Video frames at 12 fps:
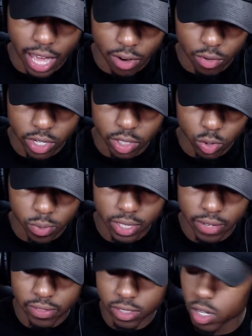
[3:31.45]
I really do
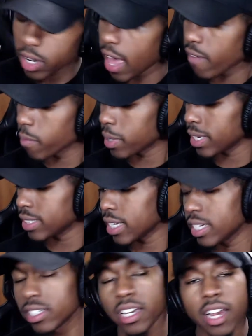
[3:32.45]
believe in Sony. I have a
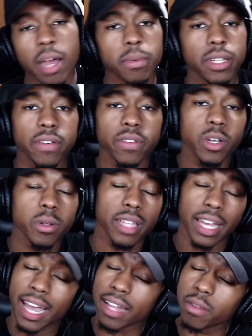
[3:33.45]
PlayStation here. I believe in
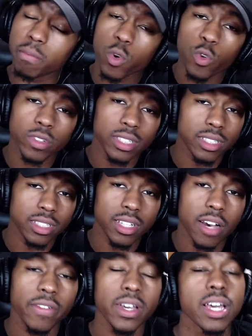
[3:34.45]
they got movies and
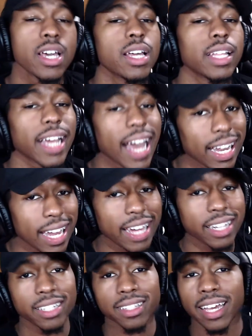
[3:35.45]
stuff. They got a lot
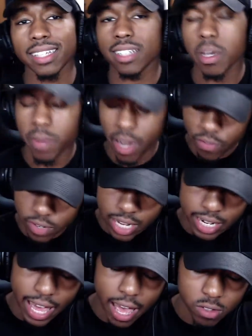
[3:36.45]
of good things coming. I feel
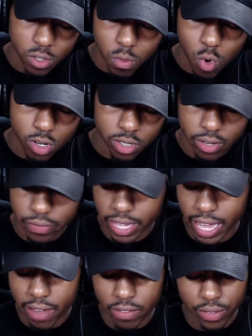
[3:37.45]
like they have some more stuff they
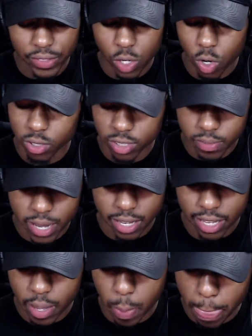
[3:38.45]
haven't even told us about yet.